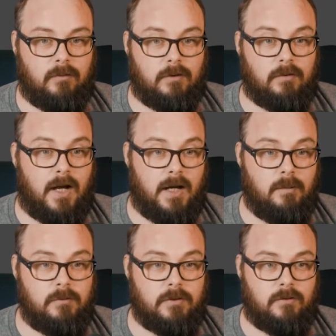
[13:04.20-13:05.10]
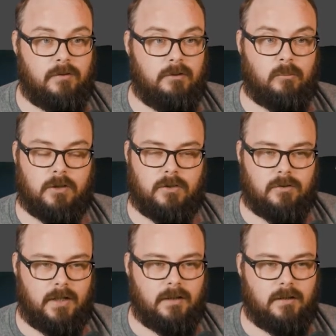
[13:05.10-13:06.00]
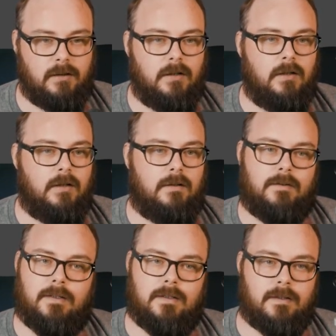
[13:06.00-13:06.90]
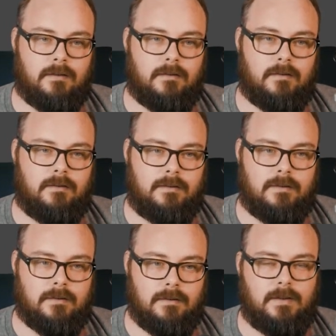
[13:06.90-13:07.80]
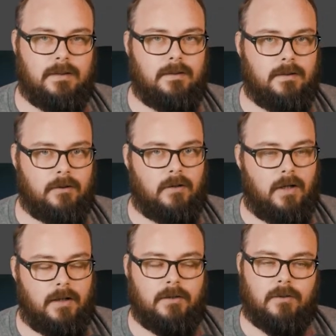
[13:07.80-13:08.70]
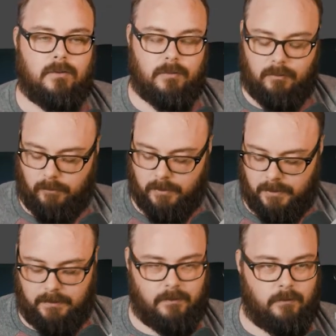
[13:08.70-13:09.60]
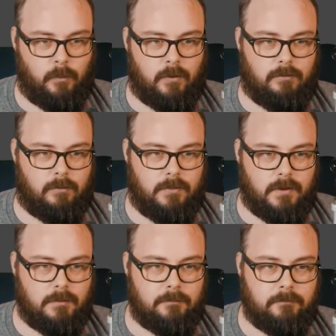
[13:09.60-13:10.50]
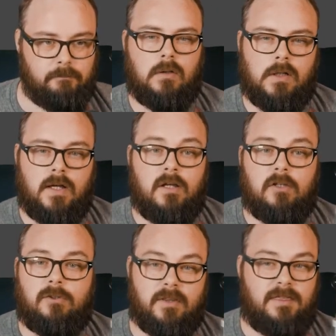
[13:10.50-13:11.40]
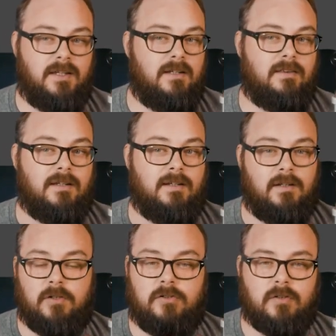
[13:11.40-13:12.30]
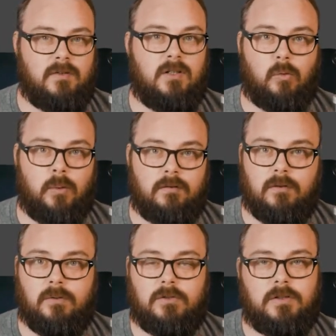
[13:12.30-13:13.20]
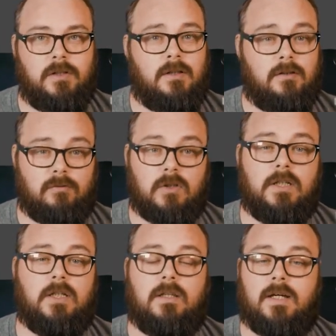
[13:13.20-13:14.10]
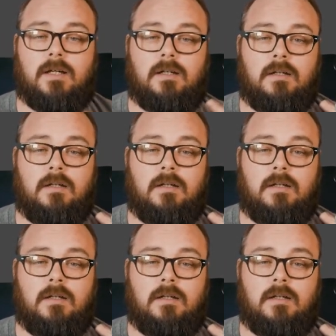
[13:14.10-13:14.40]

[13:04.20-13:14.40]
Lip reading: whenever I'm just doing one track and deleting the other audio really doesn't work for me. So I think that if you just need a quick solution that's free, that